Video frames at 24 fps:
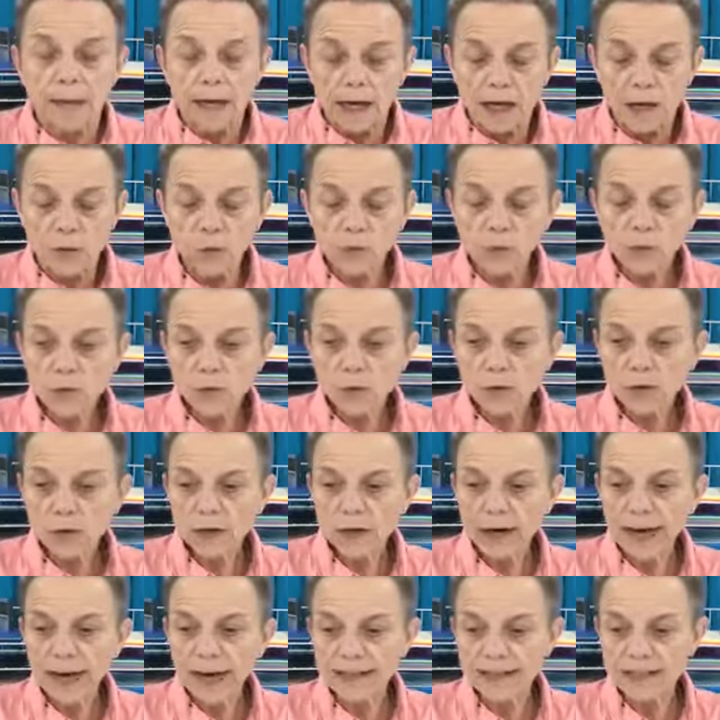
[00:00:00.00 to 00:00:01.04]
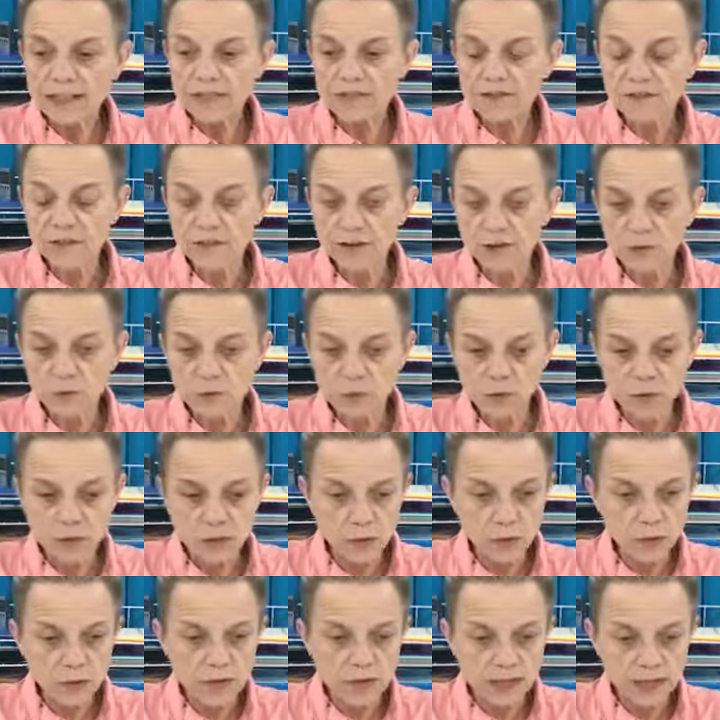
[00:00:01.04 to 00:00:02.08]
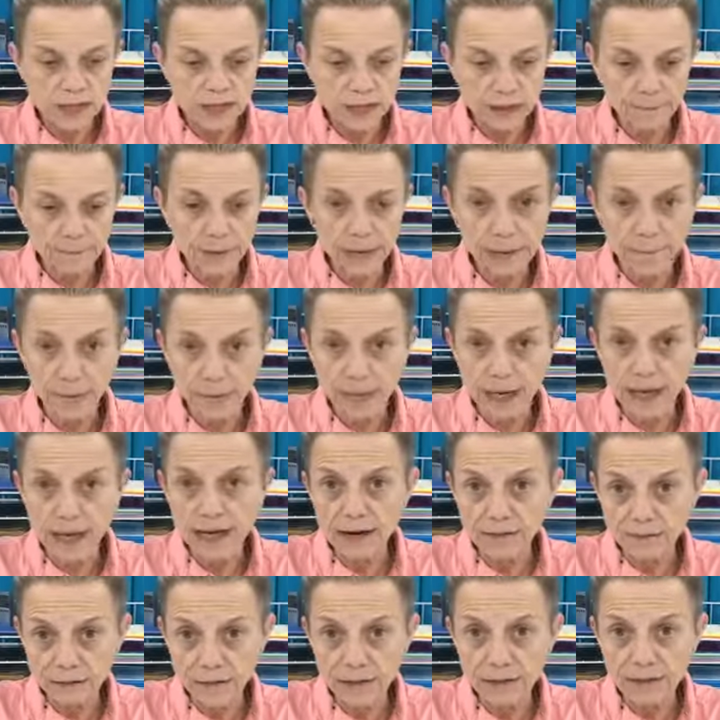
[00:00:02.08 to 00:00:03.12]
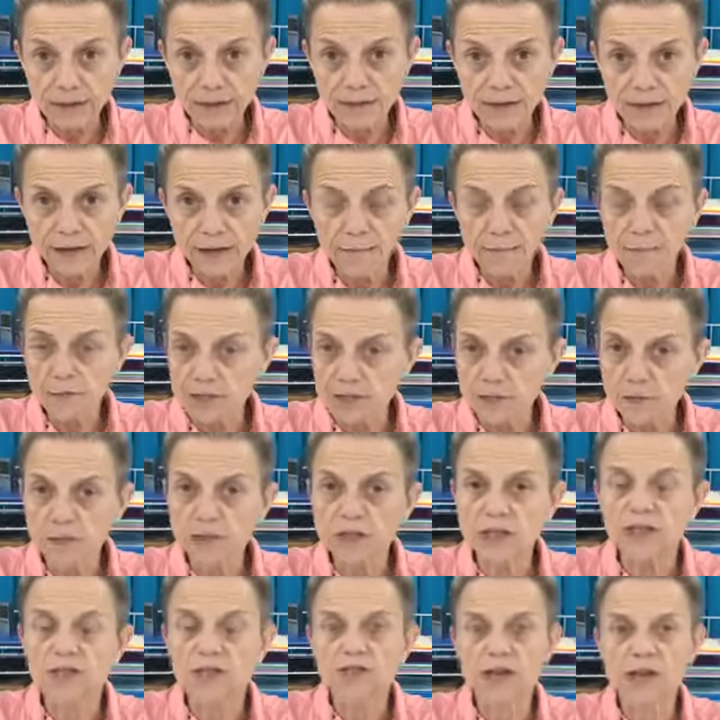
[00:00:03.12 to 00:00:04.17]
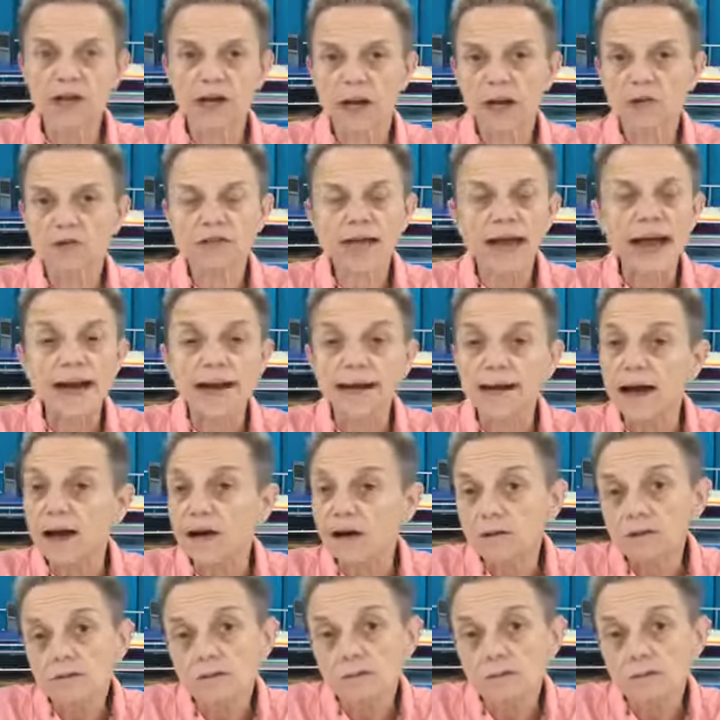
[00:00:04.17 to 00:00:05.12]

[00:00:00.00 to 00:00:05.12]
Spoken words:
And we were at this event. It was the Applique Everything event, and Missy was teaching, and I was hanging out